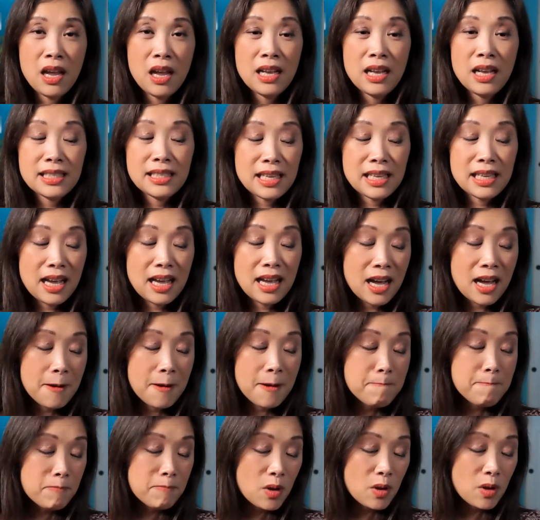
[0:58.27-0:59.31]
To,
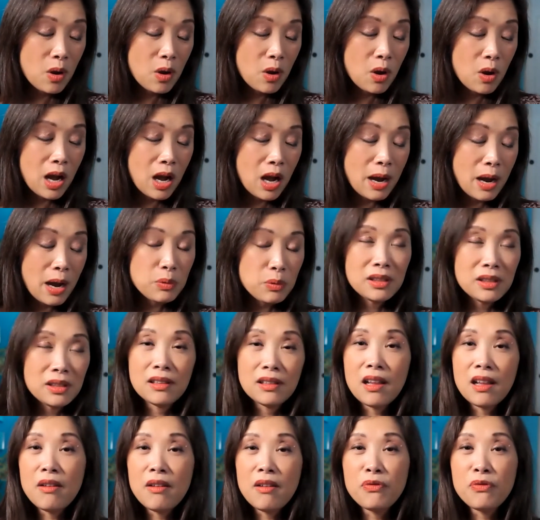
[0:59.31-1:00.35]
um, I would
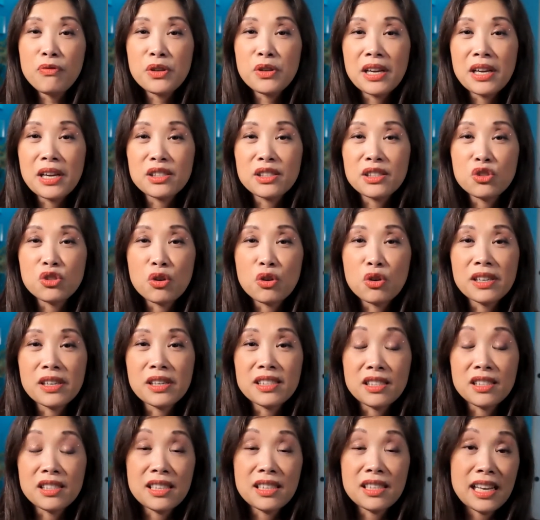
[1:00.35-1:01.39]
love for you guys to join
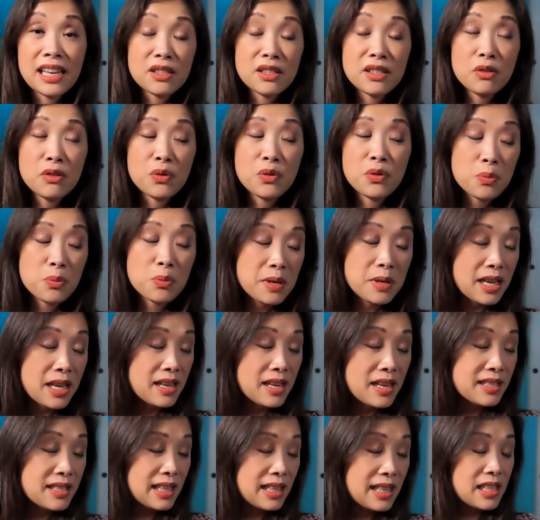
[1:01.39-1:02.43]
us in today's interview
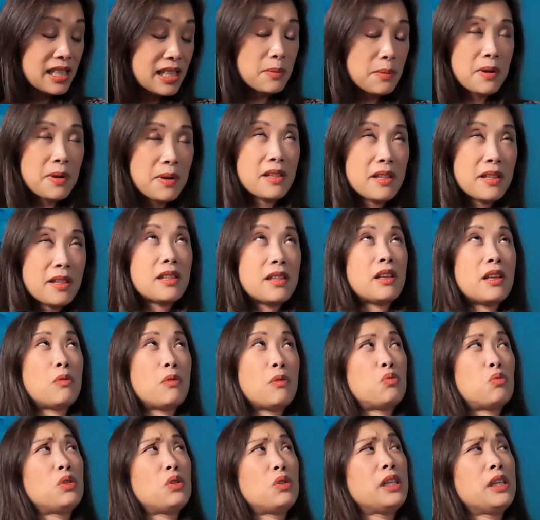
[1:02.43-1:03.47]
because Elizabeth
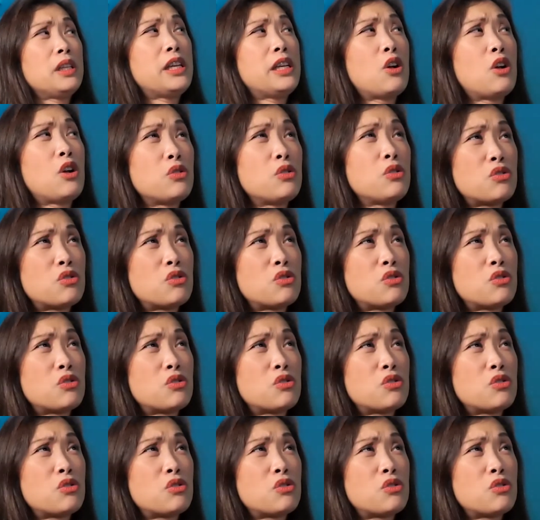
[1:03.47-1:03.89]
really goes